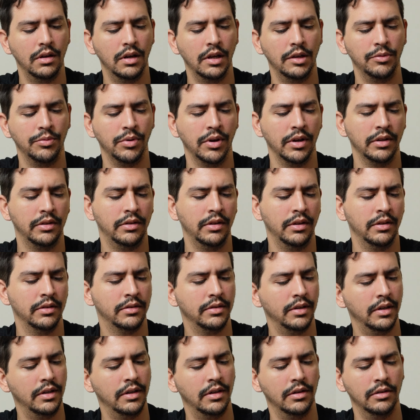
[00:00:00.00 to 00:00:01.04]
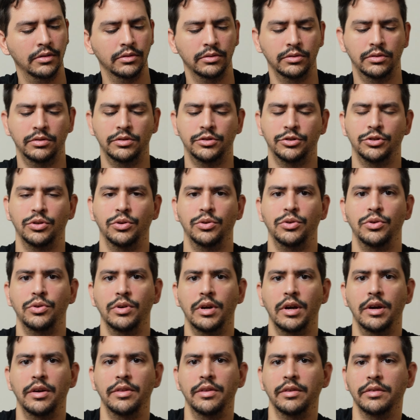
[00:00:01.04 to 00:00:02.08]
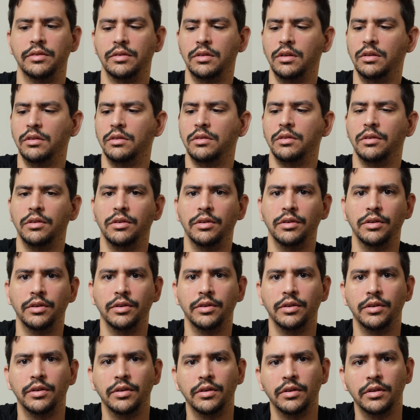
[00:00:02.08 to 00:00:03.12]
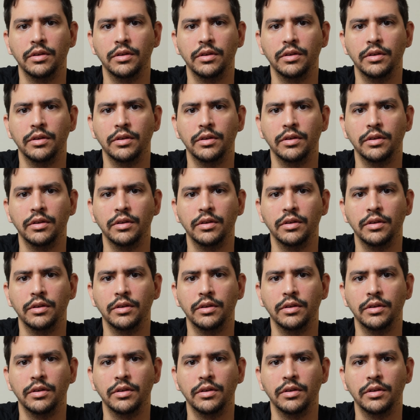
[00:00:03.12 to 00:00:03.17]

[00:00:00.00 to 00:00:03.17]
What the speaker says: As we get to the inside, I'll show you how the sensor.